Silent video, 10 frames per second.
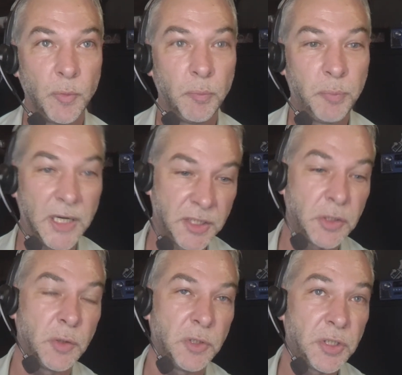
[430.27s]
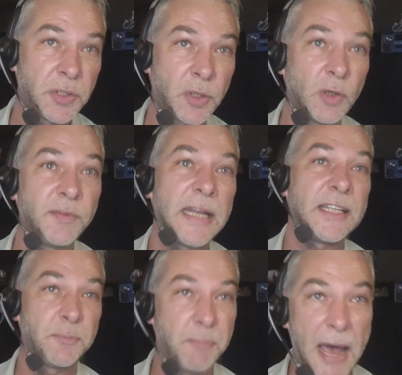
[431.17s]
but it's served and
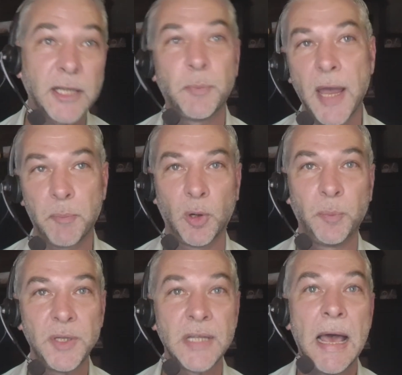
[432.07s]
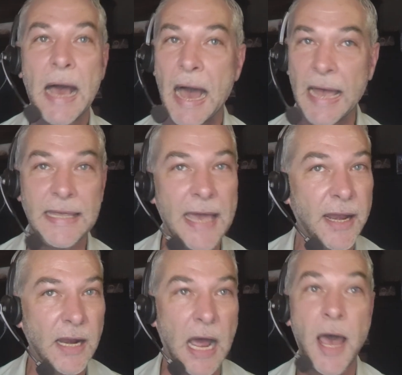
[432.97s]
it's backed by a purpose, I
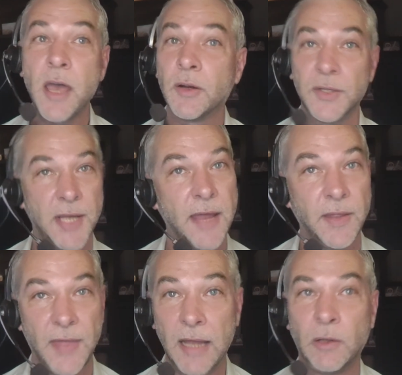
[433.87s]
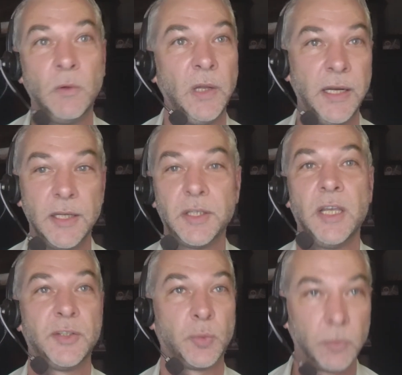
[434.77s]
get it. I understand that that loneliness
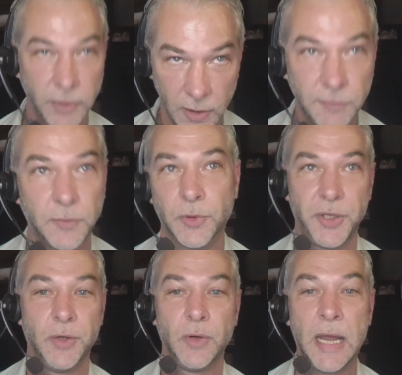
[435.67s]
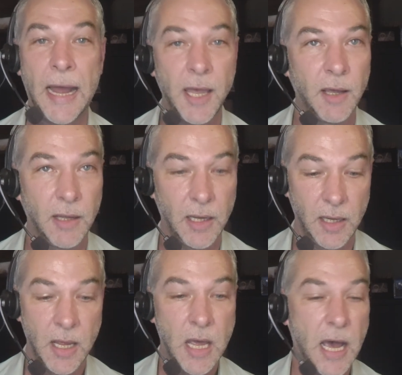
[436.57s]
is real for you, and I
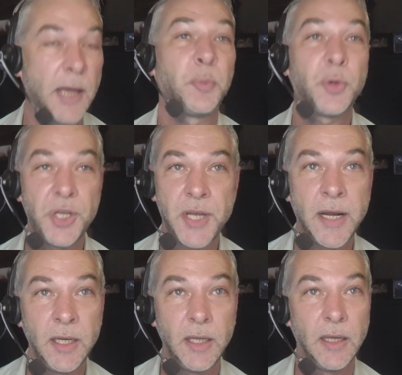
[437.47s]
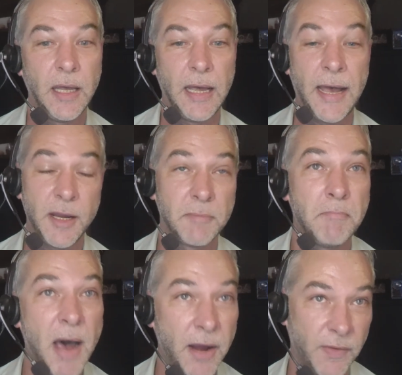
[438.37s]
appreciate it. I
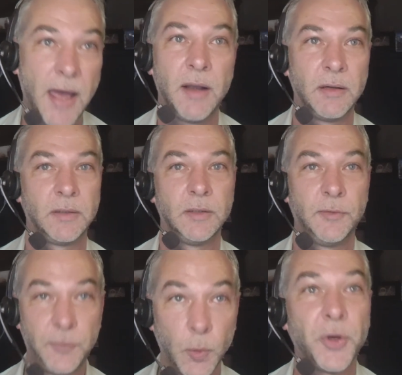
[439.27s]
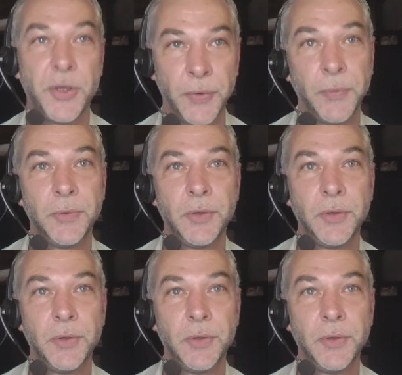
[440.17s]
admire that for you.